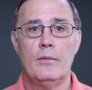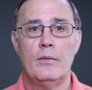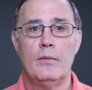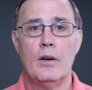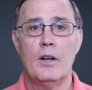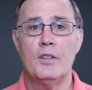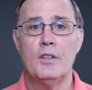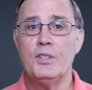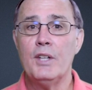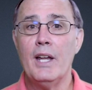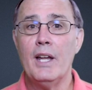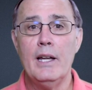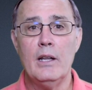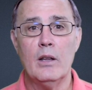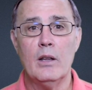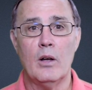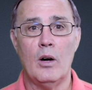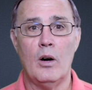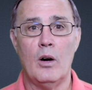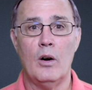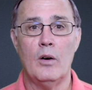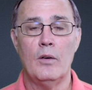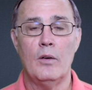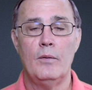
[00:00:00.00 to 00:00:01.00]
a state
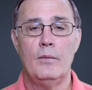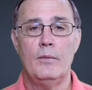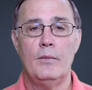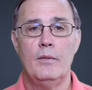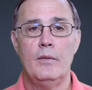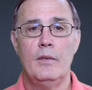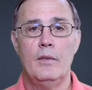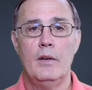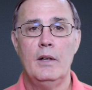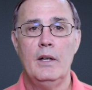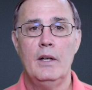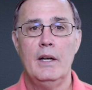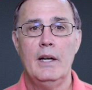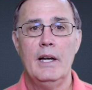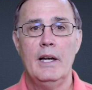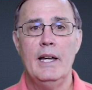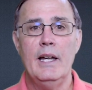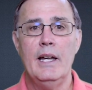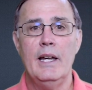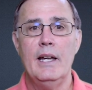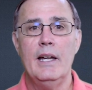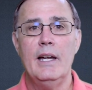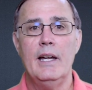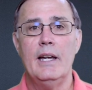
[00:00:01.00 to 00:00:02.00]
law.
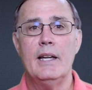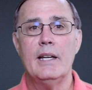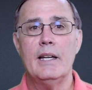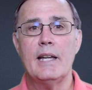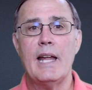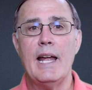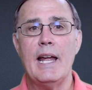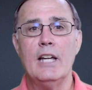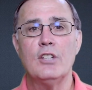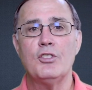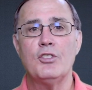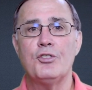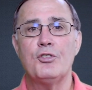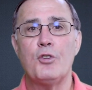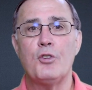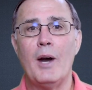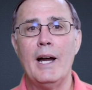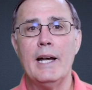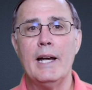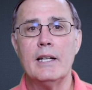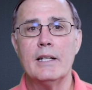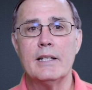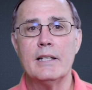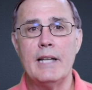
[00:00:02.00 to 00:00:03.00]
It can't
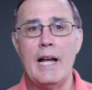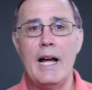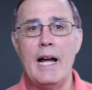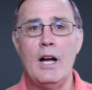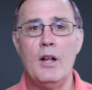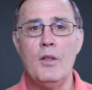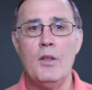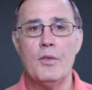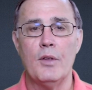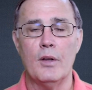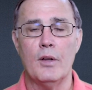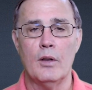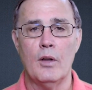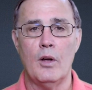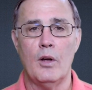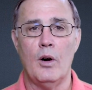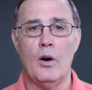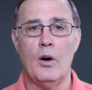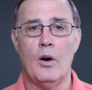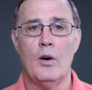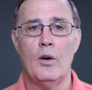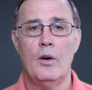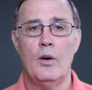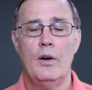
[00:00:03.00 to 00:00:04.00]
strike down the
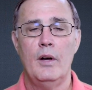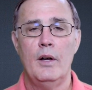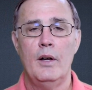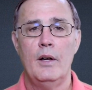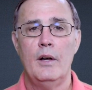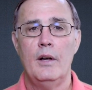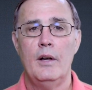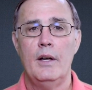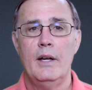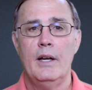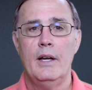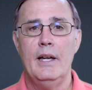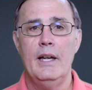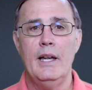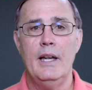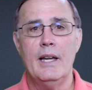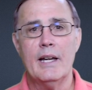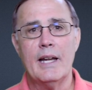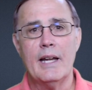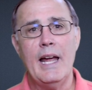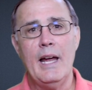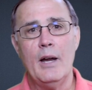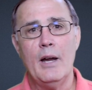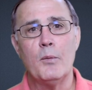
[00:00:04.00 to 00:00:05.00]
law.
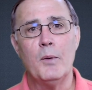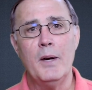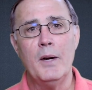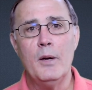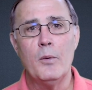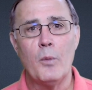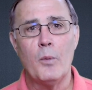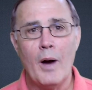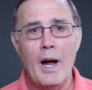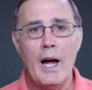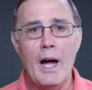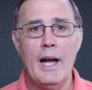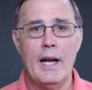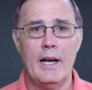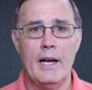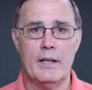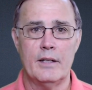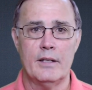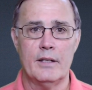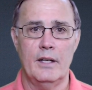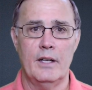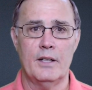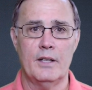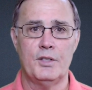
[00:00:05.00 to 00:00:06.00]
It can't rewrite
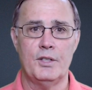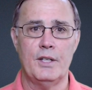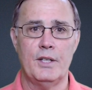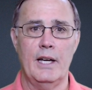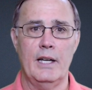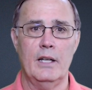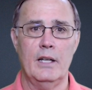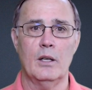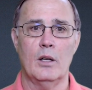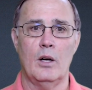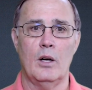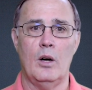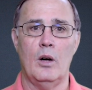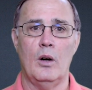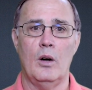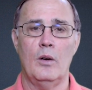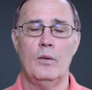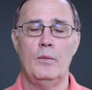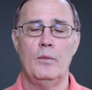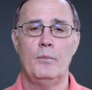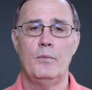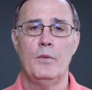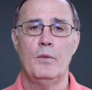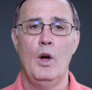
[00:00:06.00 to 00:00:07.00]
a state law.
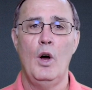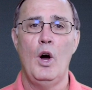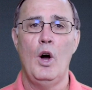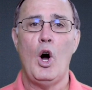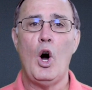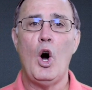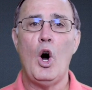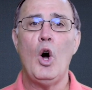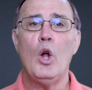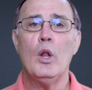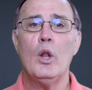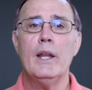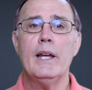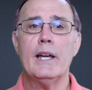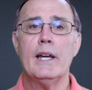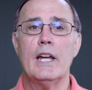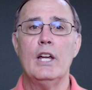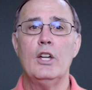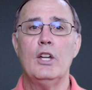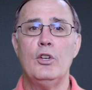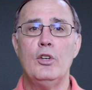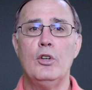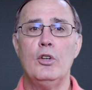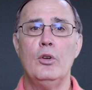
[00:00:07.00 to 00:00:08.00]
All it
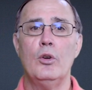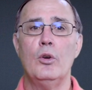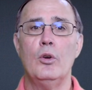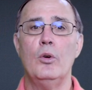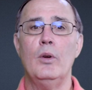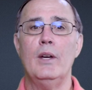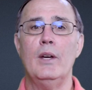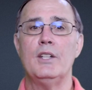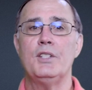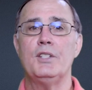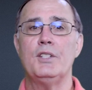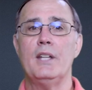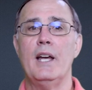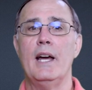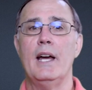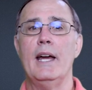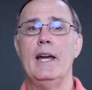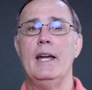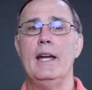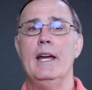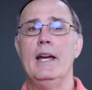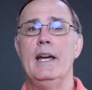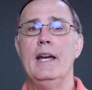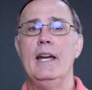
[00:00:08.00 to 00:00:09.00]
can do is
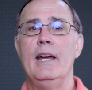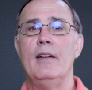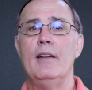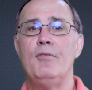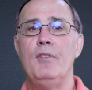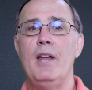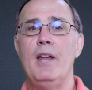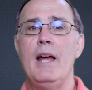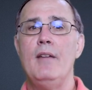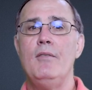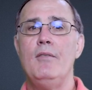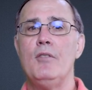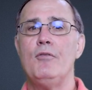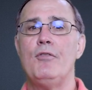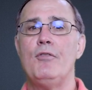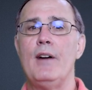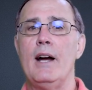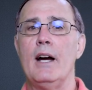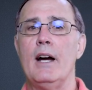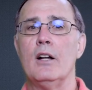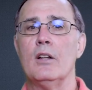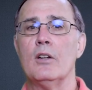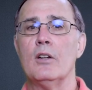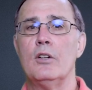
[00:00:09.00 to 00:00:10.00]
say, if David
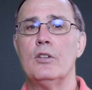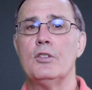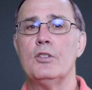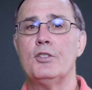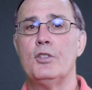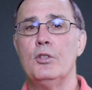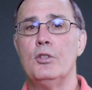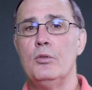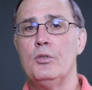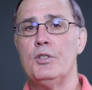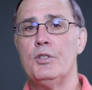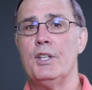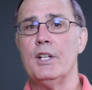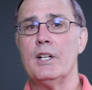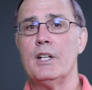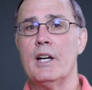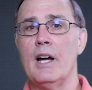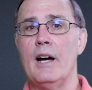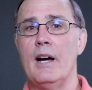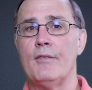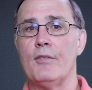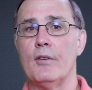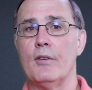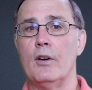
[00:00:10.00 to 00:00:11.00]
Fowler sues the
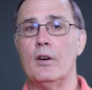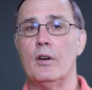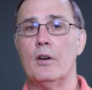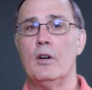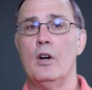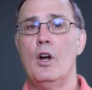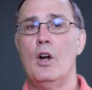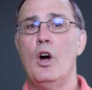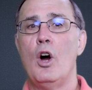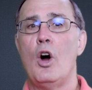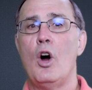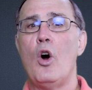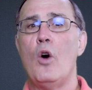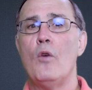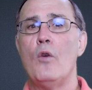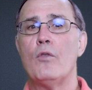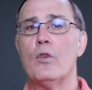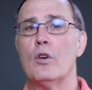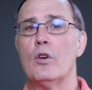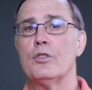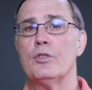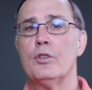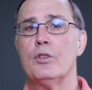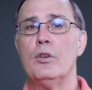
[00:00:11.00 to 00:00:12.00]
governor over
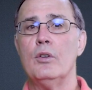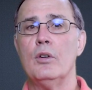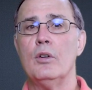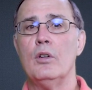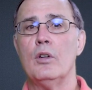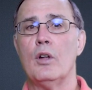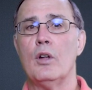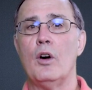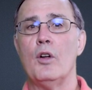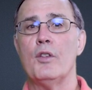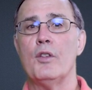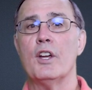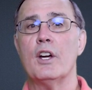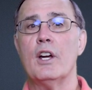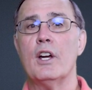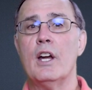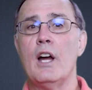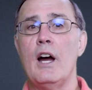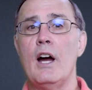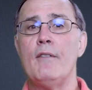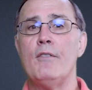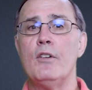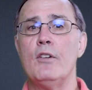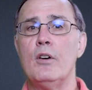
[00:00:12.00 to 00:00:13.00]
a certain law the
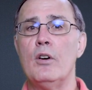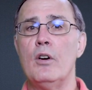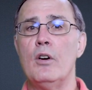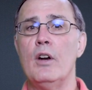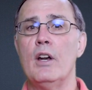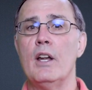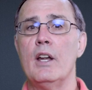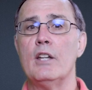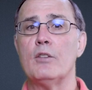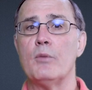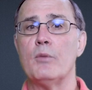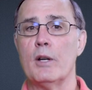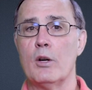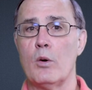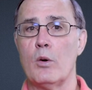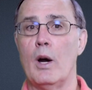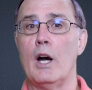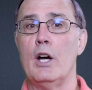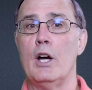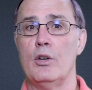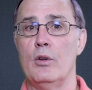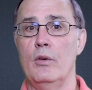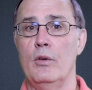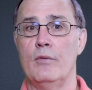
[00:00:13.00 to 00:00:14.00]
governor is
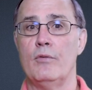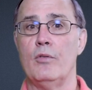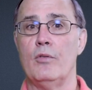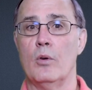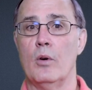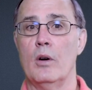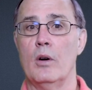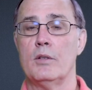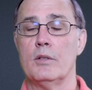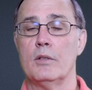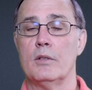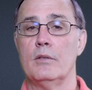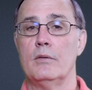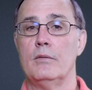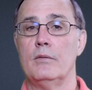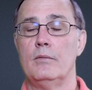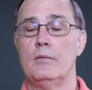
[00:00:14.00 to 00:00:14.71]
required to enforce,